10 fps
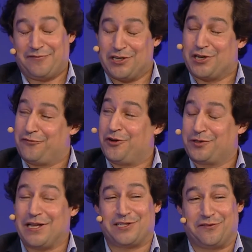He'd have to
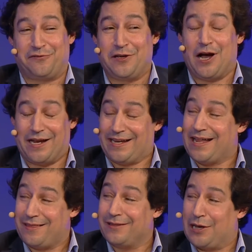convert that to fiat, and
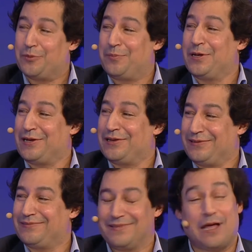I think that would be
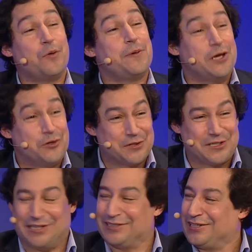
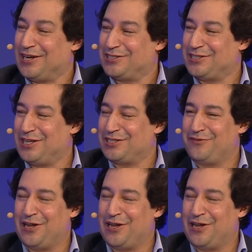interesting to kind of see that develop.